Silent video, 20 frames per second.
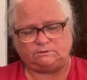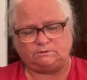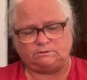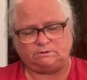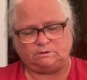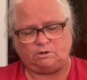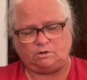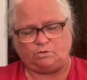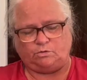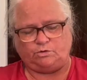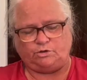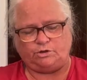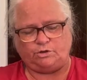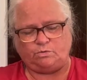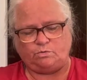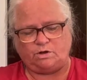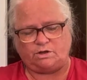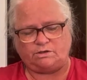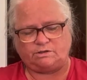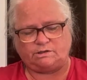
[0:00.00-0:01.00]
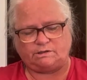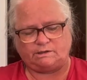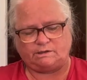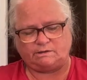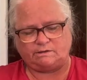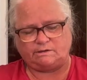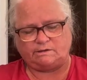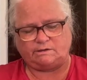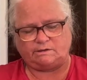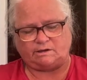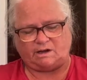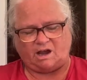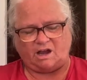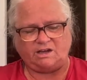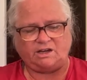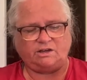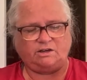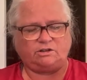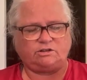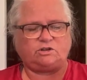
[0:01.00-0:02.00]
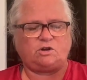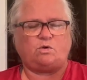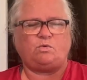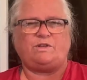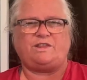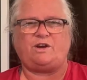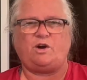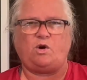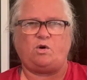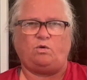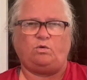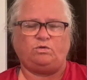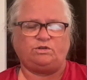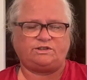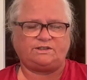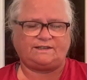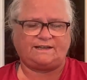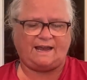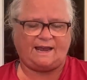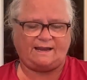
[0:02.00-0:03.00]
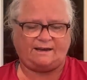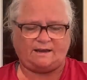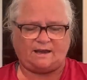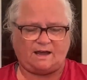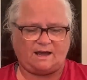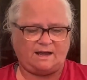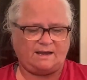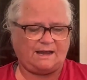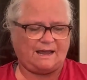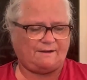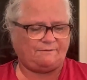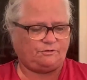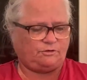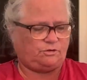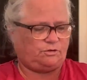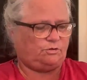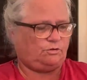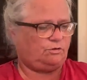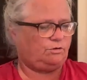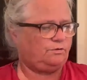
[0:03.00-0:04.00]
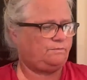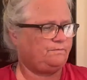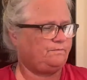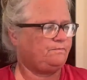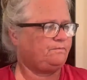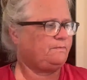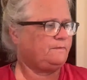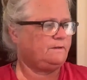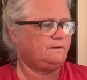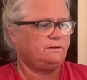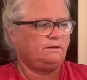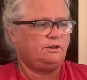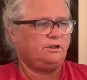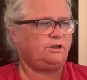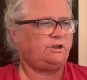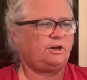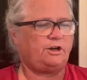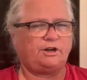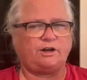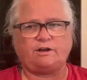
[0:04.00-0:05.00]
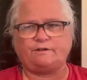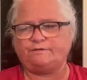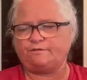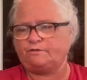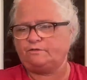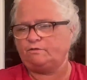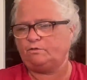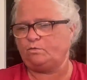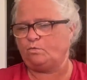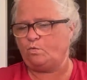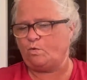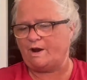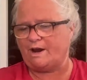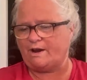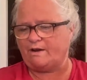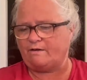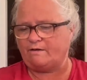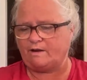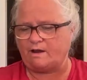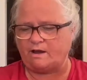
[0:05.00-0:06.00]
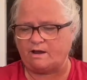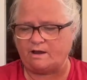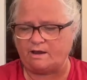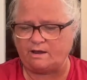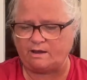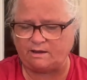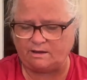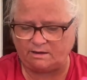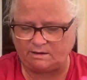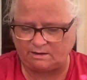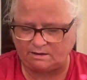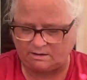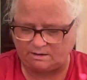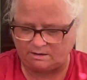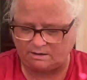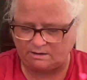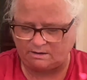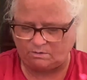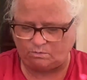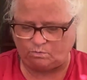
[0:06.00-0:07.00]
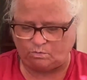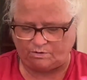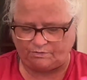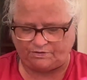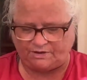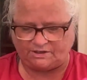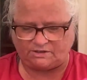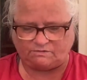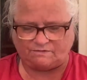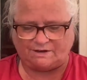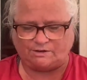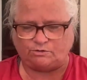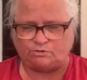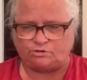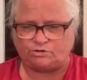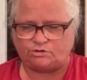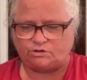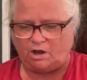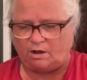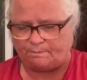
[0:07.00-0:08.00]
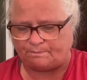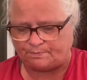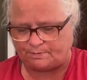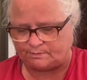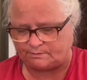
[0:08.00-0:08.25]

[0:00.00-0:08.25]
Oh, you know what? I cannot go with the whole skein. I have to cut off where I want this red to stop.